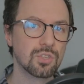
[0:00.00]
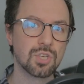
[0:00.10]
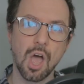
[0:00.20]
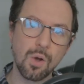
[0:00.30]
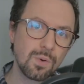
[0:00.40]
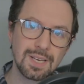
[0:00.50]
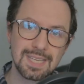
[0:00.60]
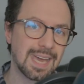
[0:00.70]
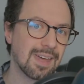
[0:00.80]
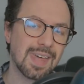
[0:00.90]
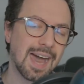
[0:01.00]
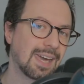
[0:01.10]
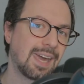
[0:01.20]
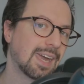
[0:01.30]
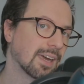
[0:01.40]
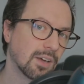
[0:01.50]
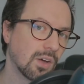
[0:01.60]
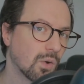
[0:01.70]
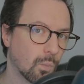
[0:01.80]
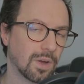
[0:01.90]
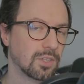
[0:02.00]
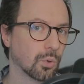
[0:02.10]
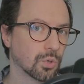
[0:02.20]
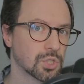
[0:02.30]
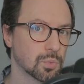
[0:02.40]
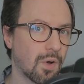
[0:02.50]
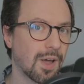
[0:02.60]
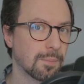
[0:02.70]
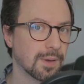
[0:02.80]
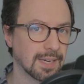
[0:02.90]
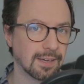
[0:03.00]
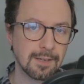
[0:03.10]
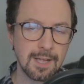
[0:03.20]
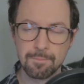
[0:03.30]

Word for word: to only get that hit when you're swiping.